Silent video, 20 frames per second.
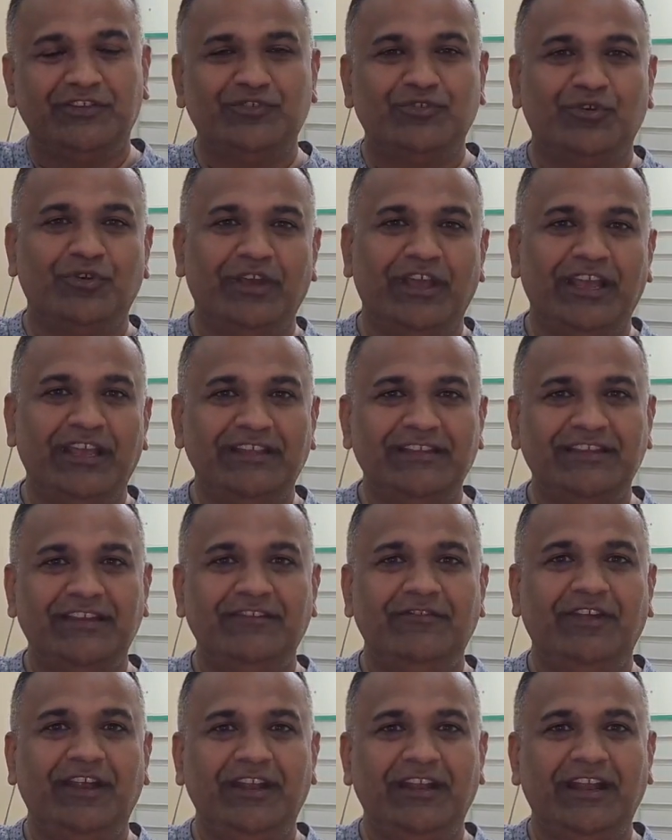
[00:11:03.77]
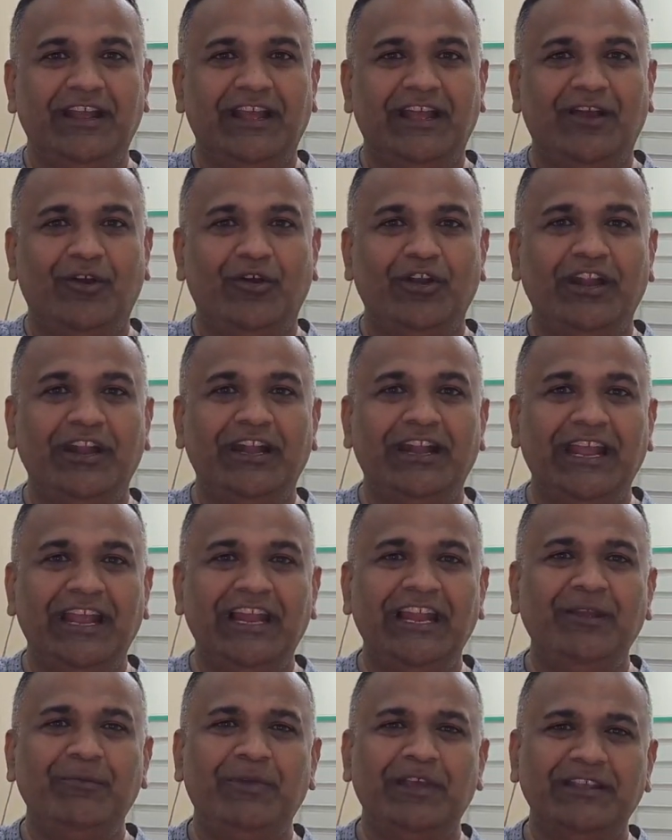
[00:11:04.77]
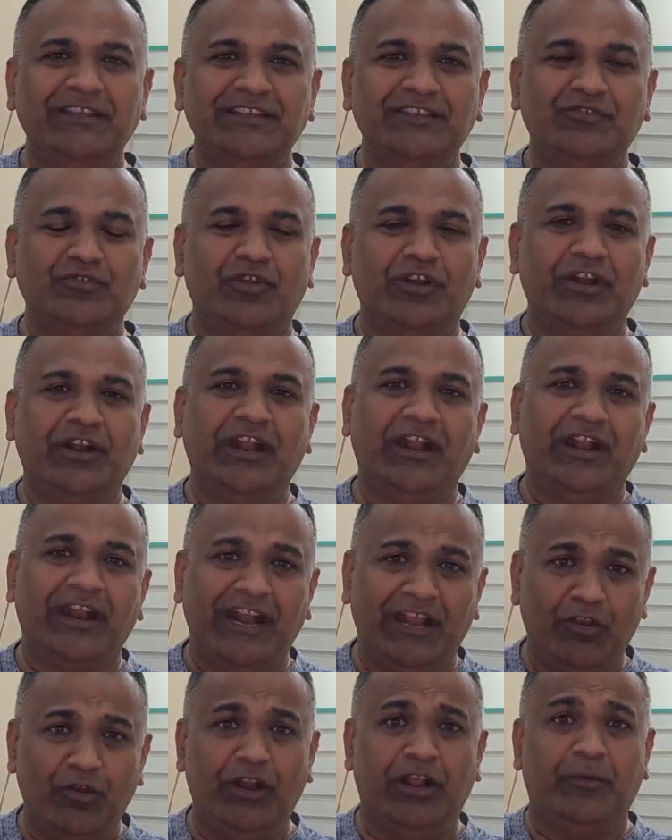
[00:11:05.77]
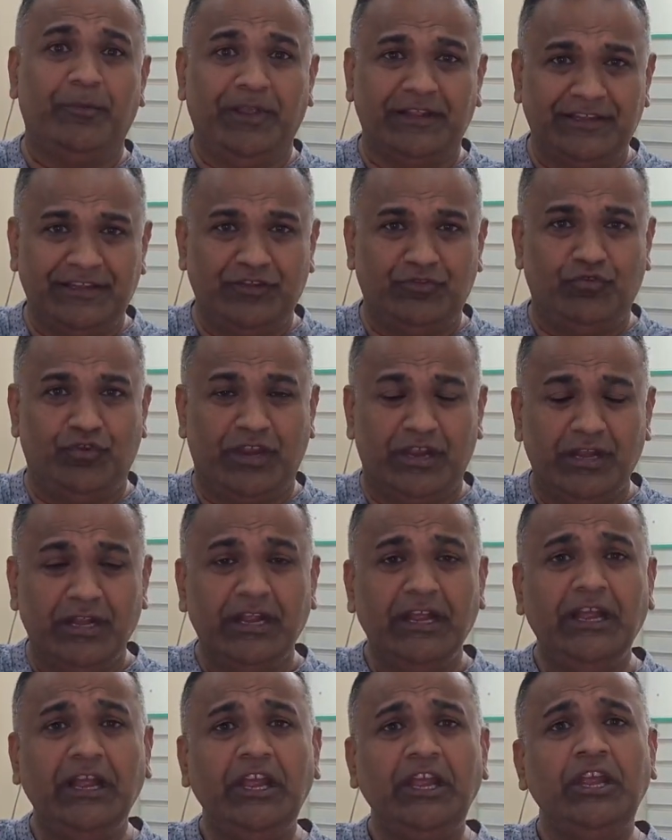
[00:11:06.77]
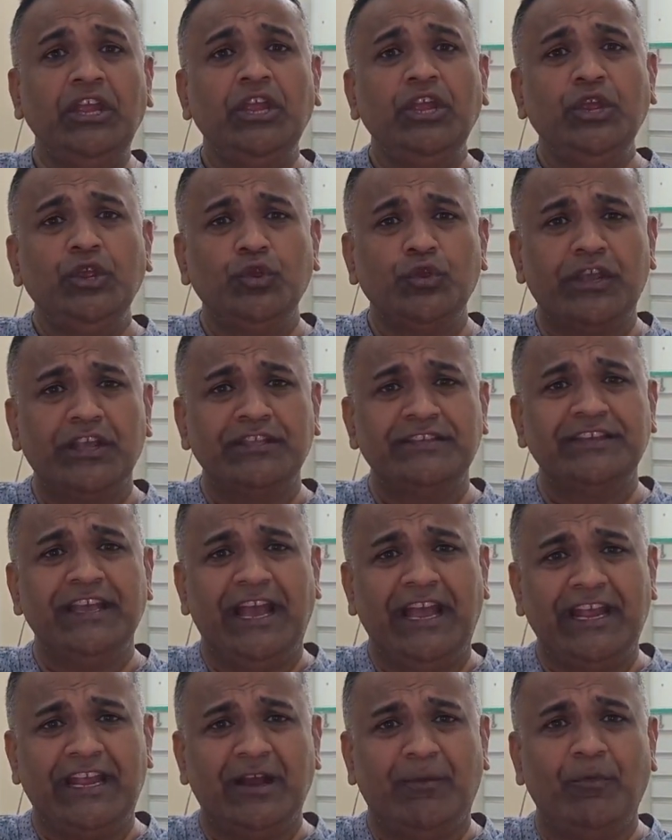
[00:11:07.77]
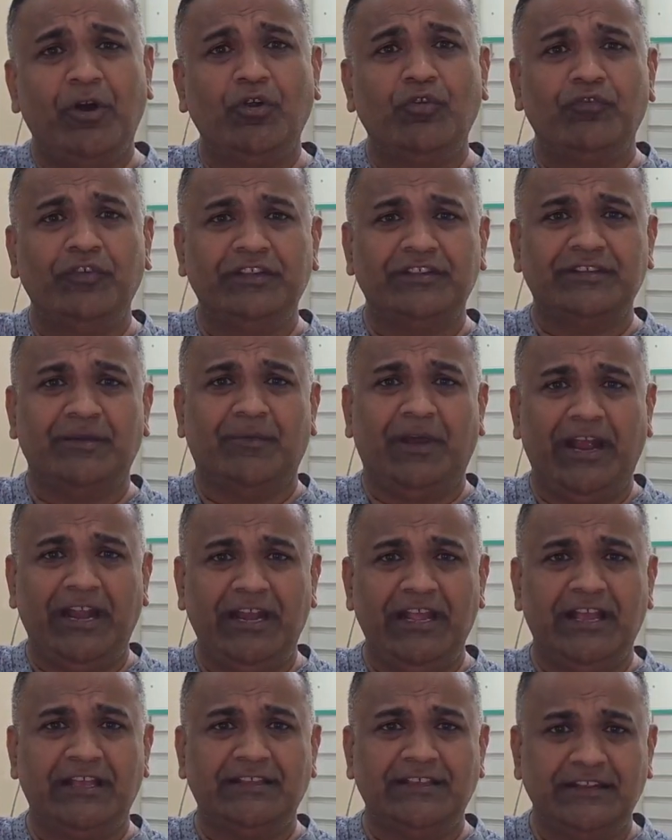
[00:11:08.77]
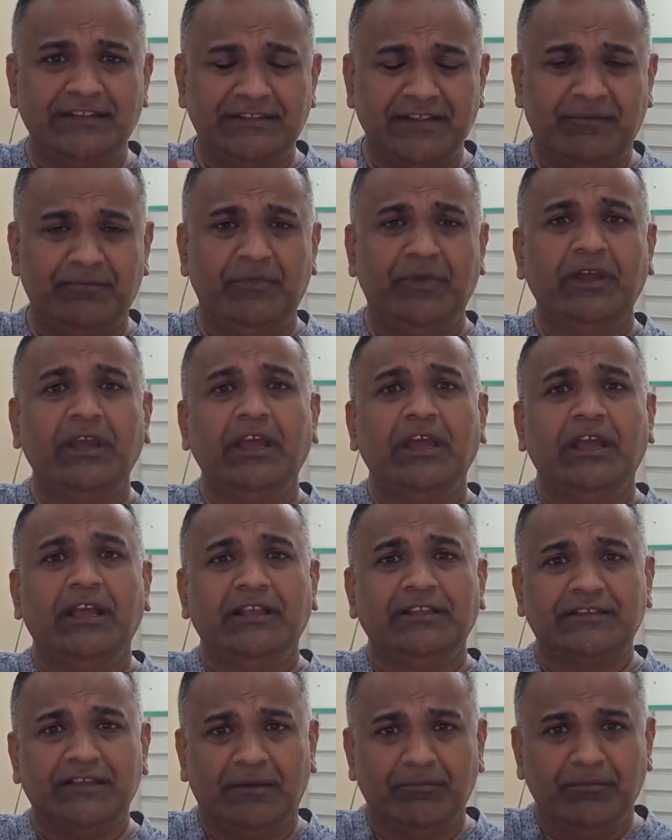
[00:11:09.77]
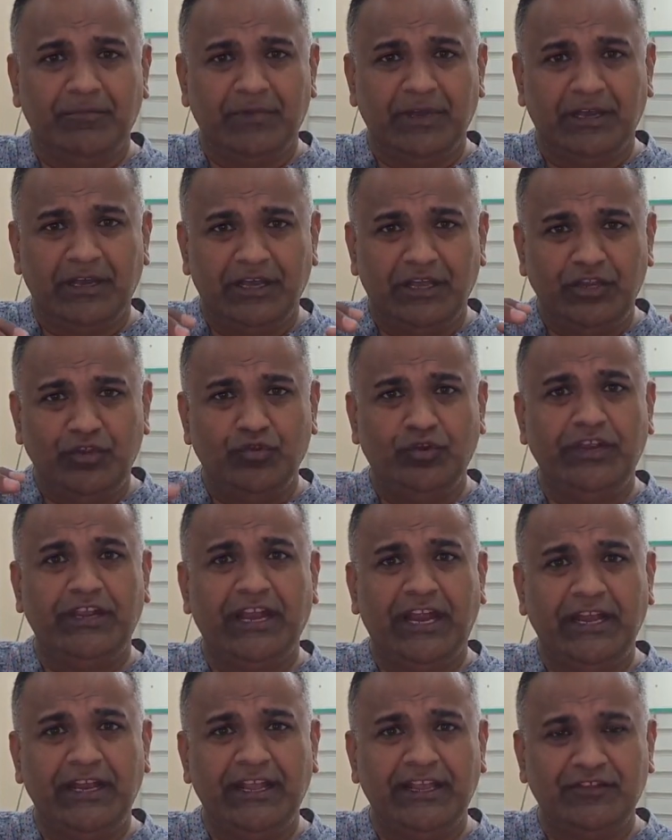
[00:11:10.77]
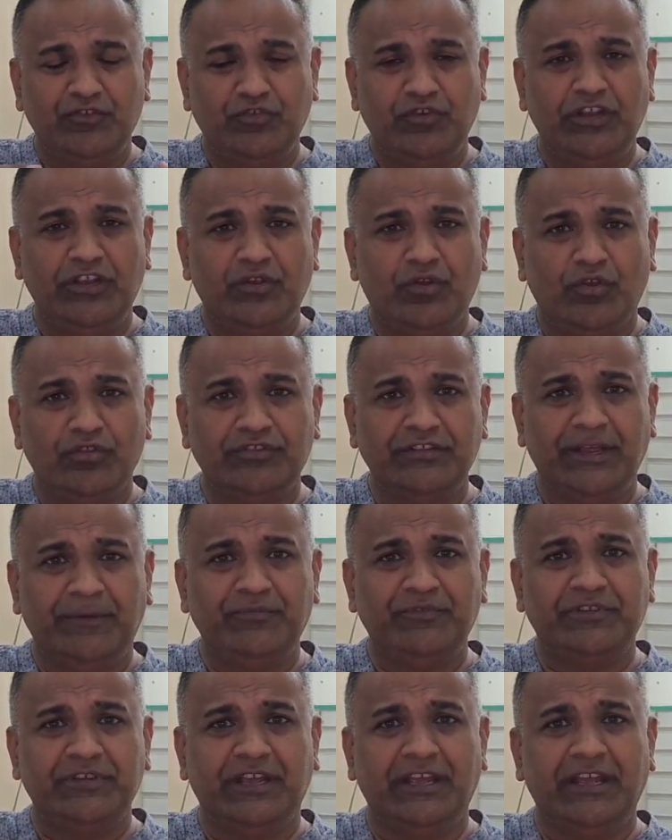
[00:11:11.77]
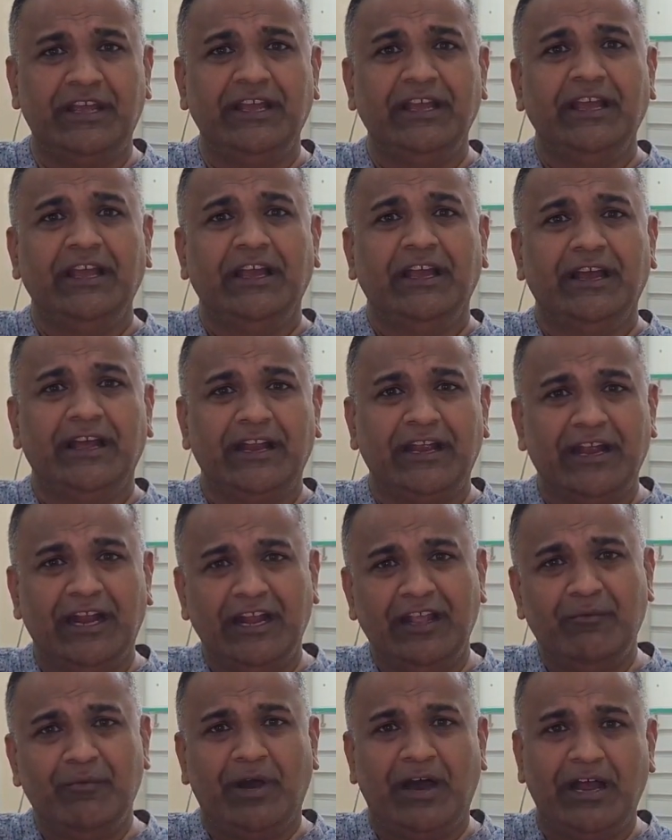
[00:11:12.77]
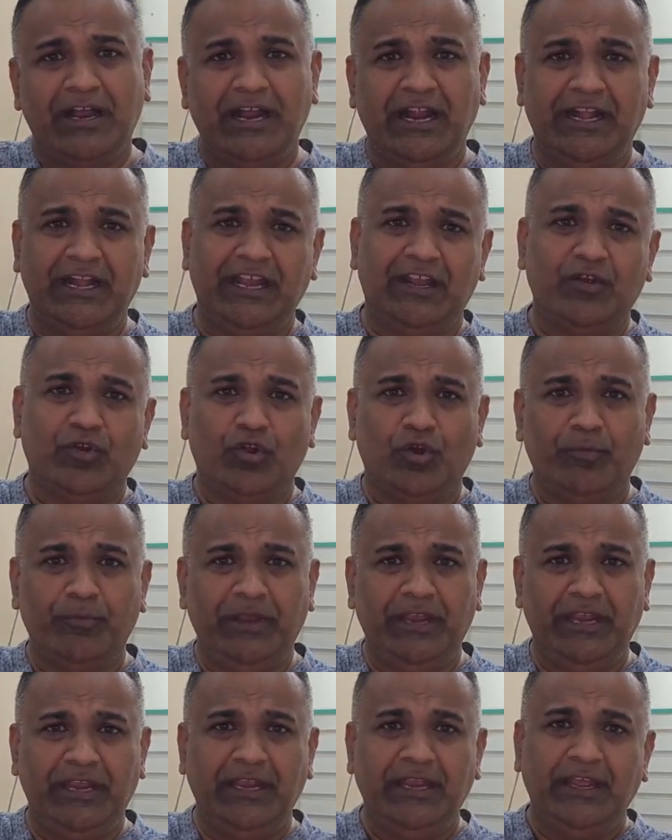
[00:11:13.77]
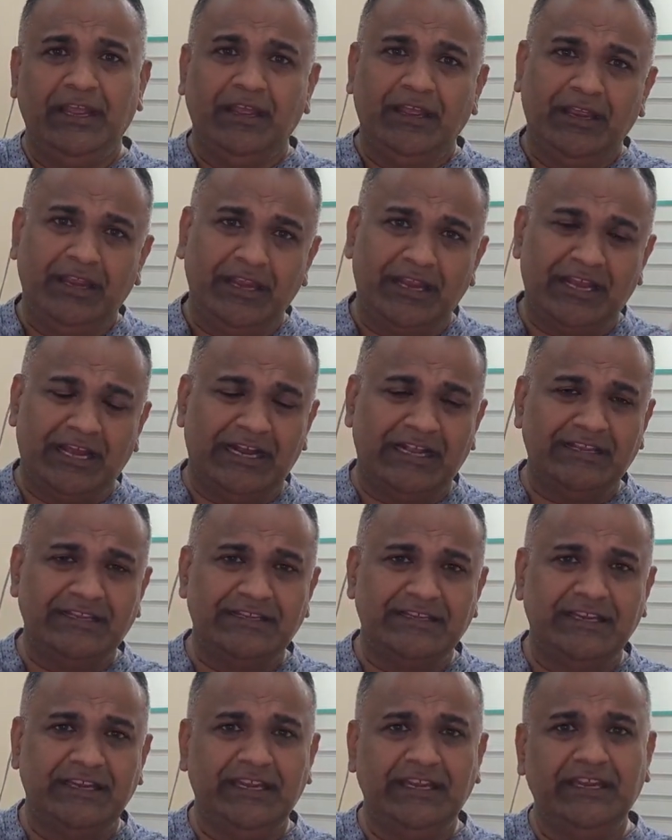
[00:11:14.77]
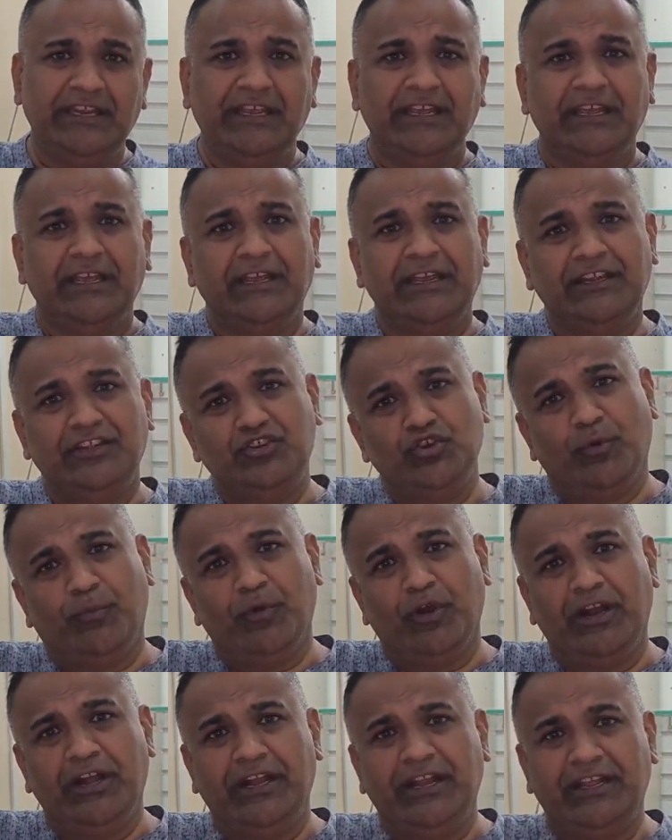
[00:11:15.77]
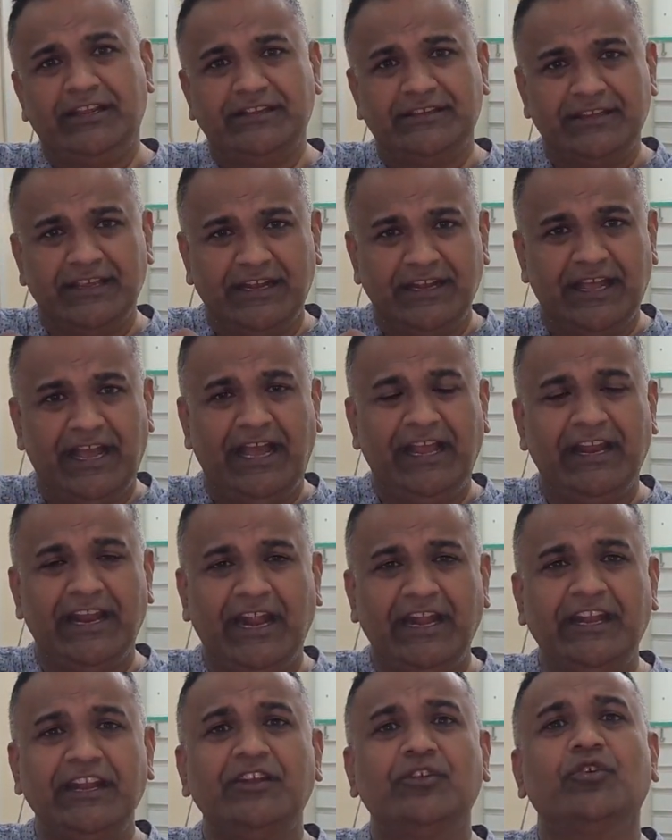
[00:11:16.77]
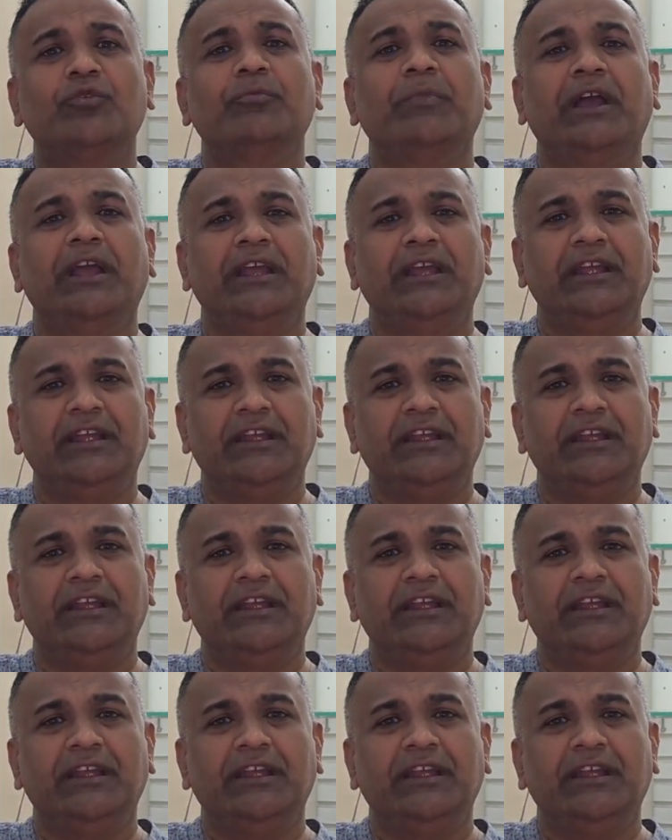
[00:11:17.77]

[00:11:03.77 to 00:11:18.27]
So as and when on a daily basis or on a regular basis, you can say I come out with some ideas and some unique ideas, unique concepts regarding market, economy, currency, geopolitics, and I write it on my